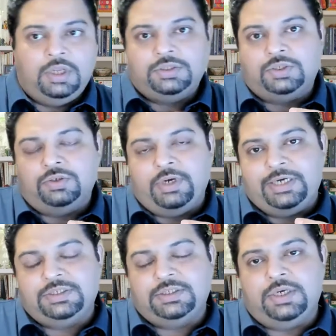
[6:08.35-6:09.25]
So
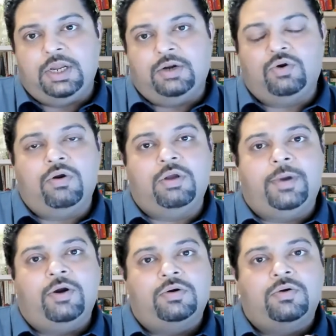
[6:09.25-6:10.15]
let's now talk
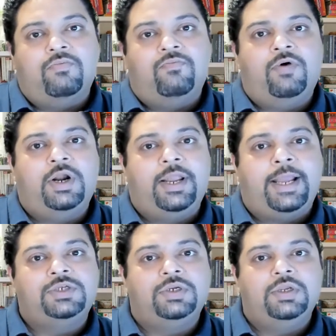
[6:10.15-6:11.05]
about what
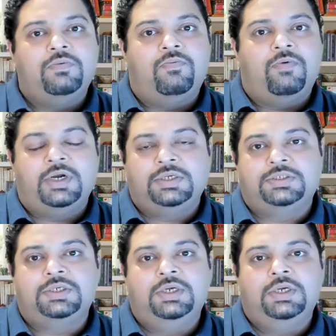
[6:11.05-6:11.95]
actually
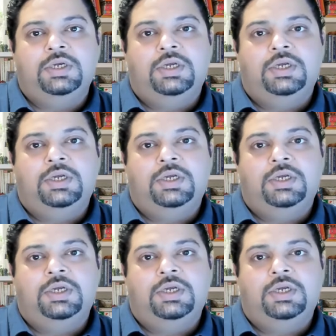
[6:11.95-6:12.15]
works